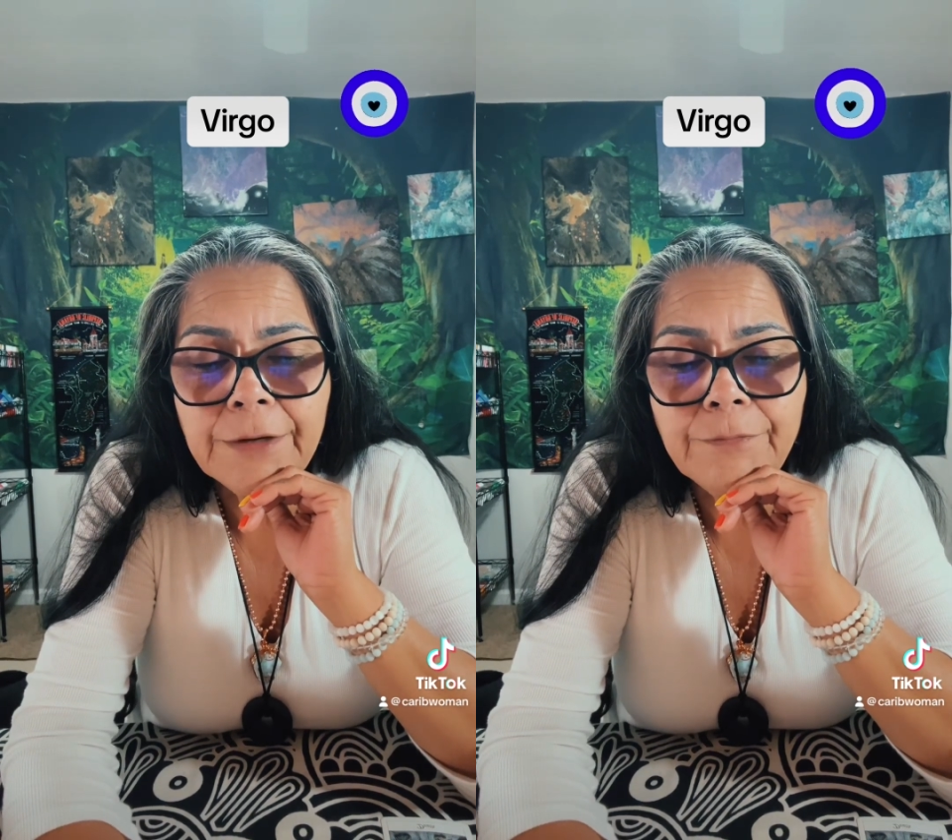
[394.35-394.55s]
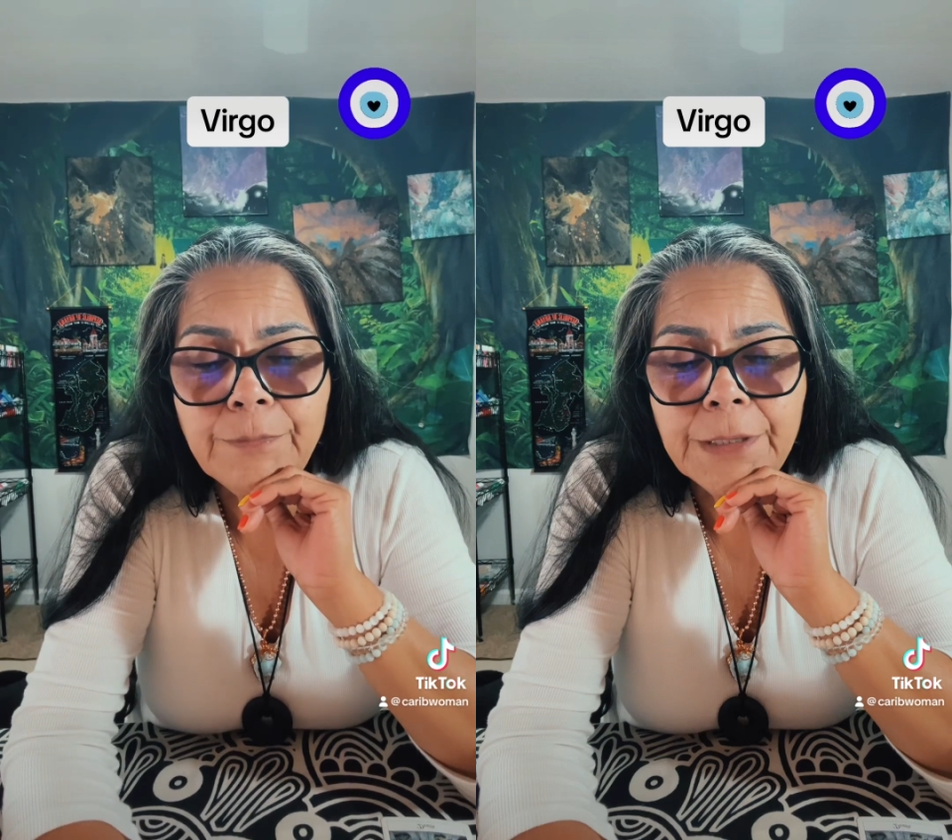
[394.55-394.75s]

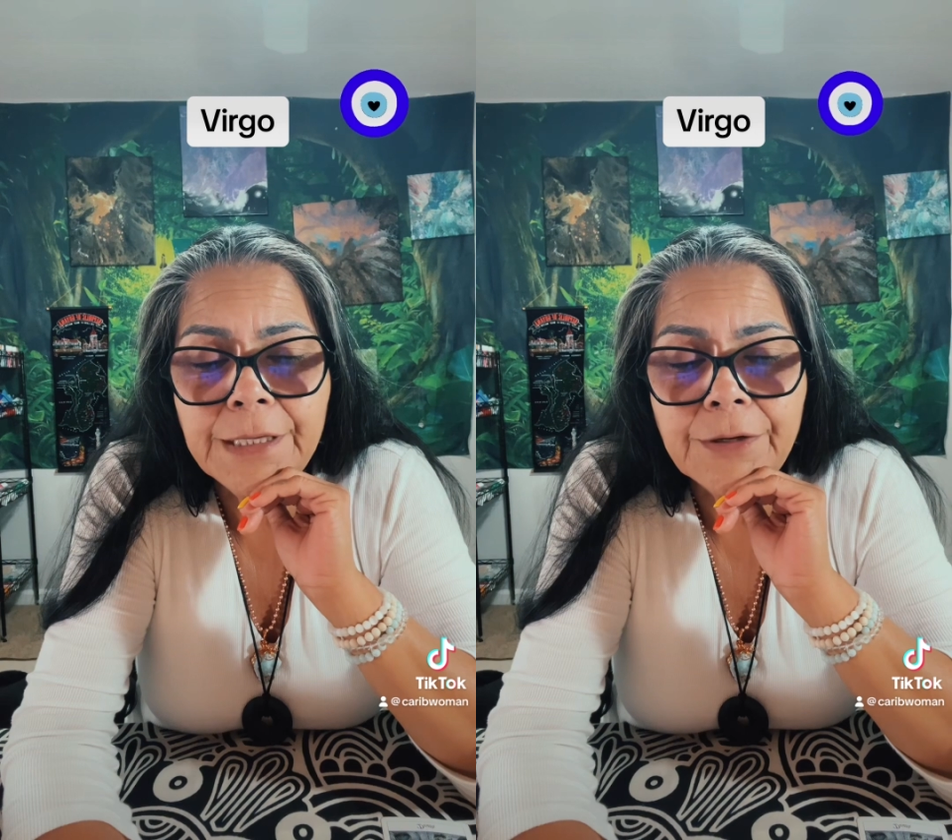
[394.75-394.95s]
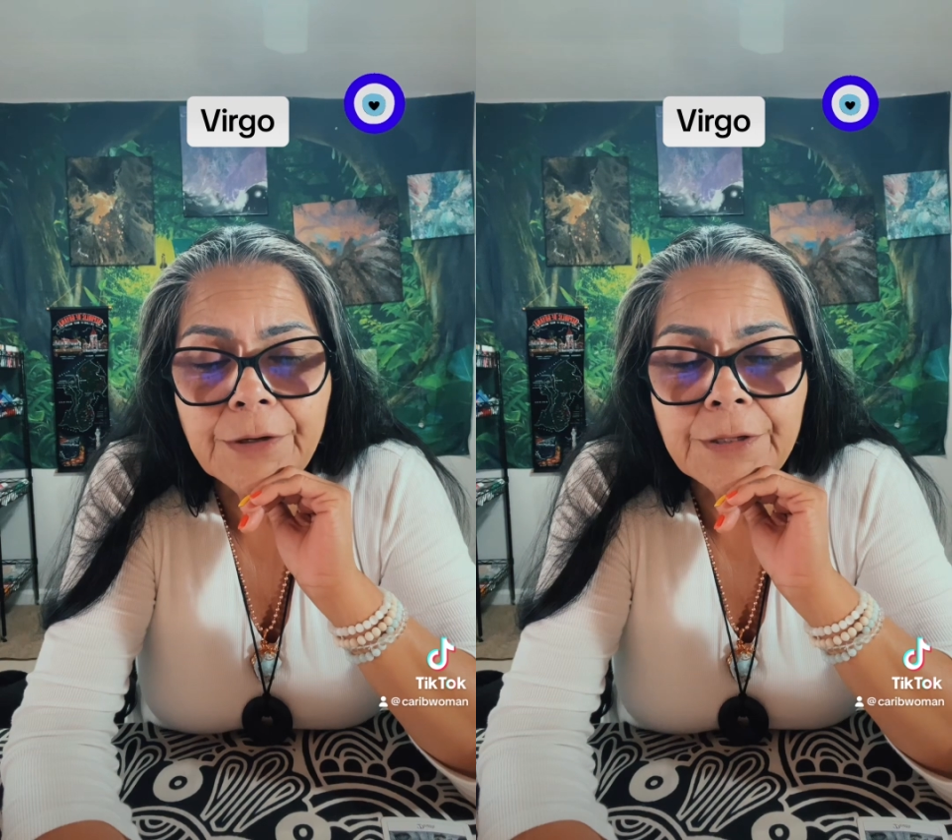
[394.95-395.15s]
of
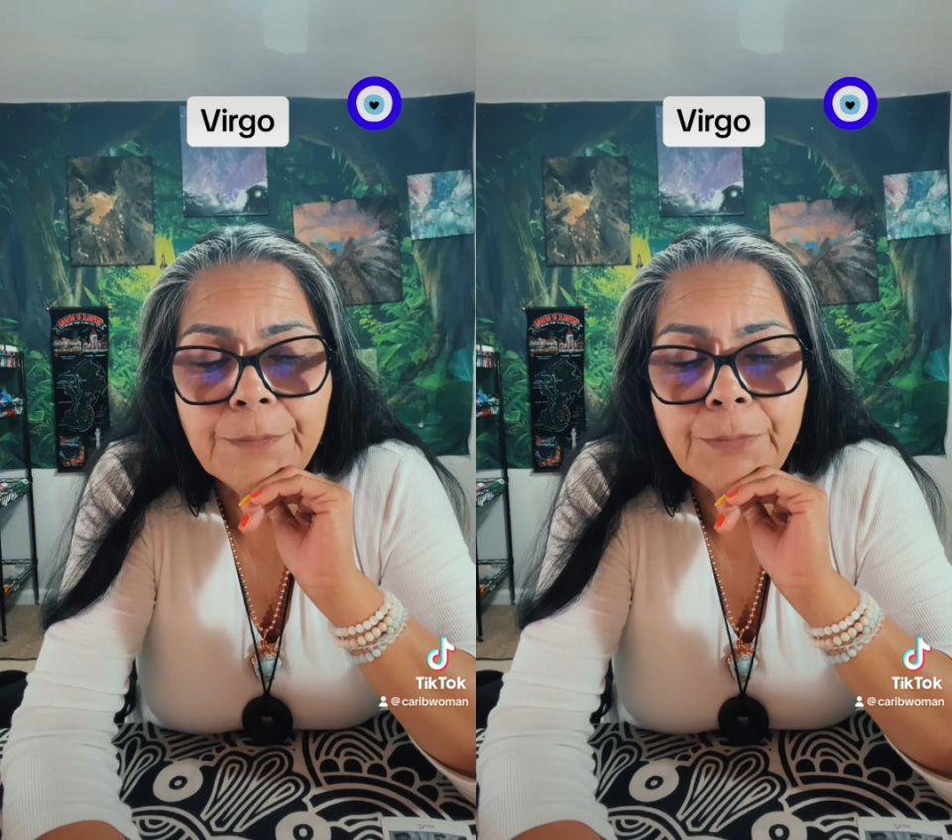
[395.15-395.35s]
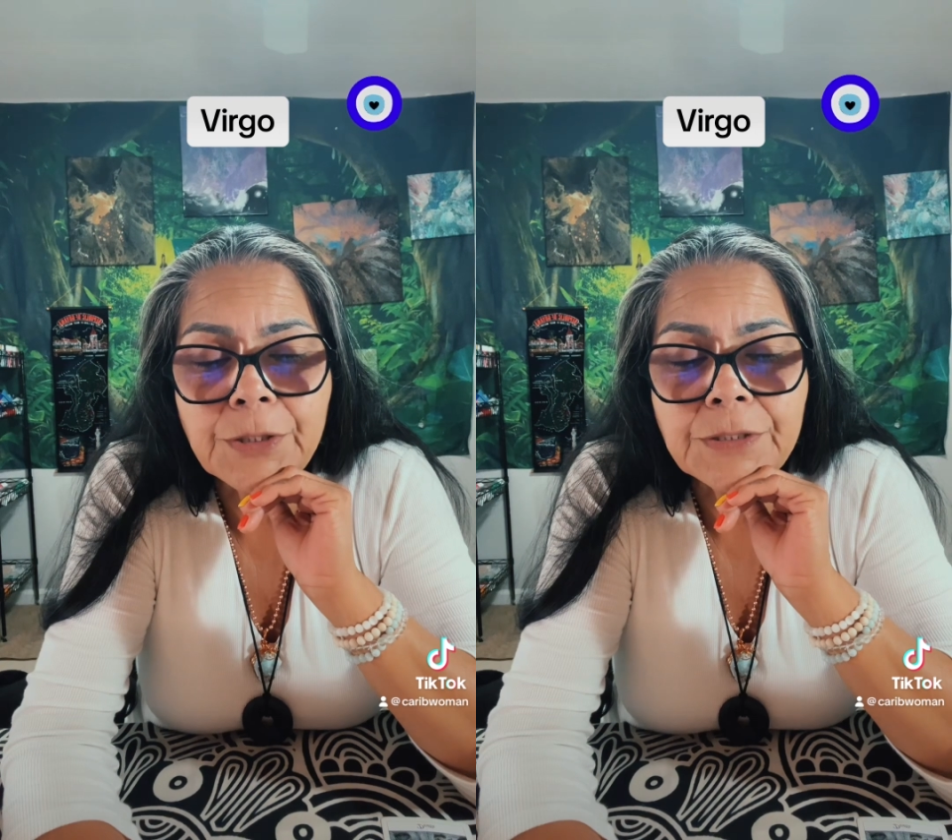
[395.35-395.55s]
money or other
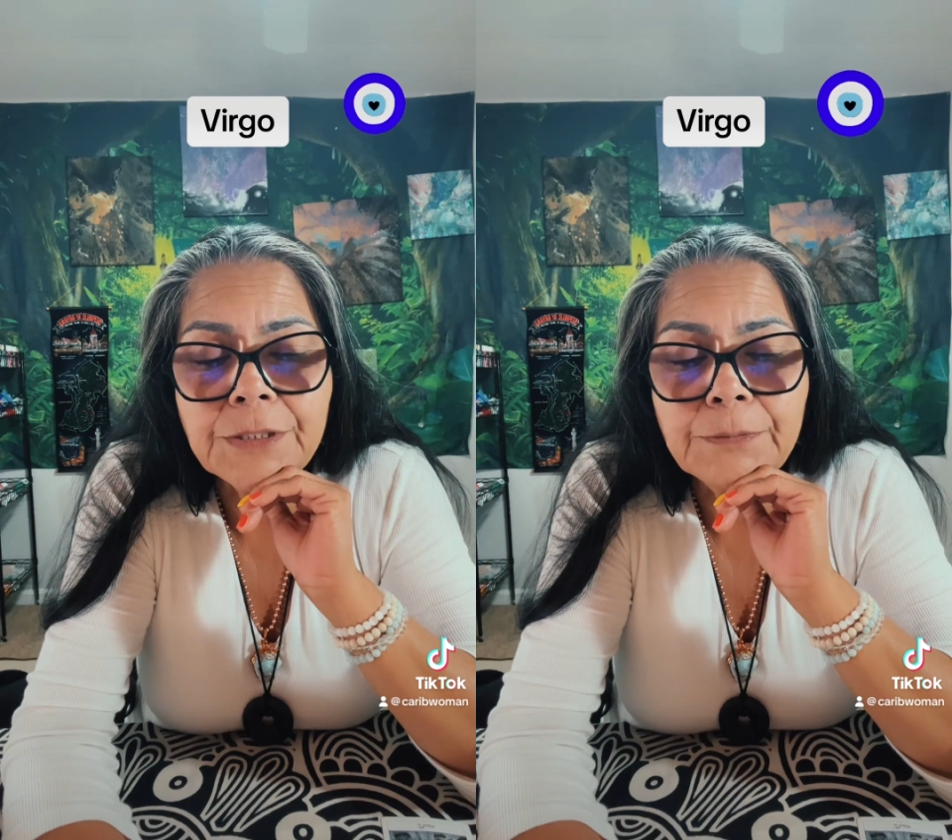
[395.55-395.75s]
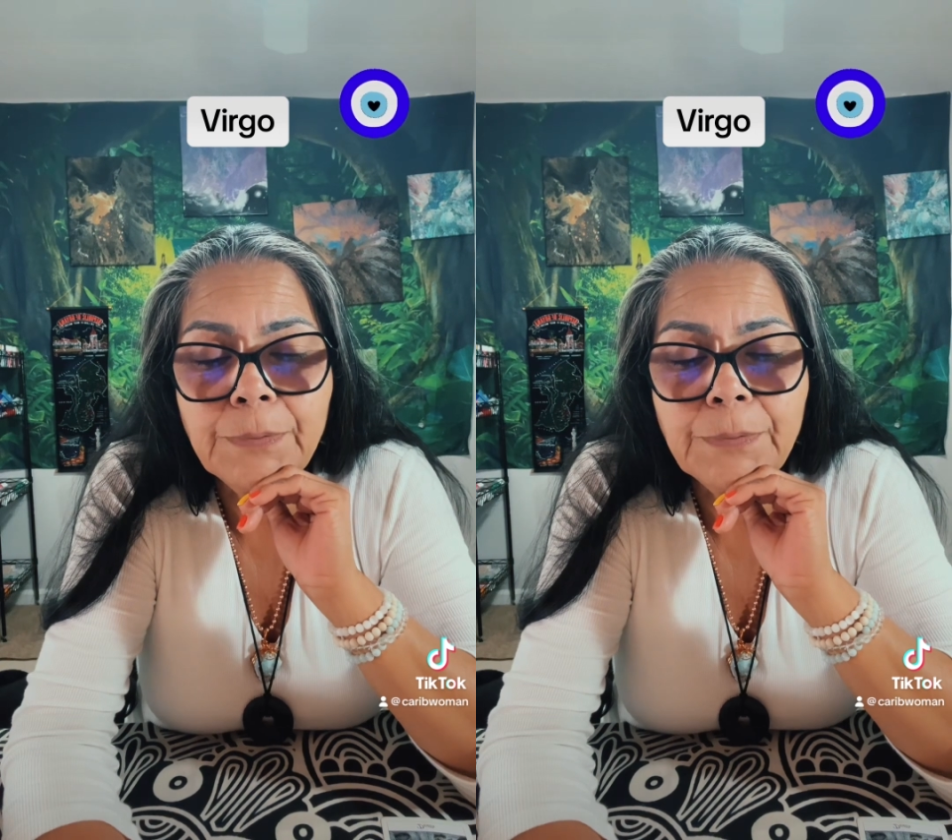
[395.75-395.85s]
personal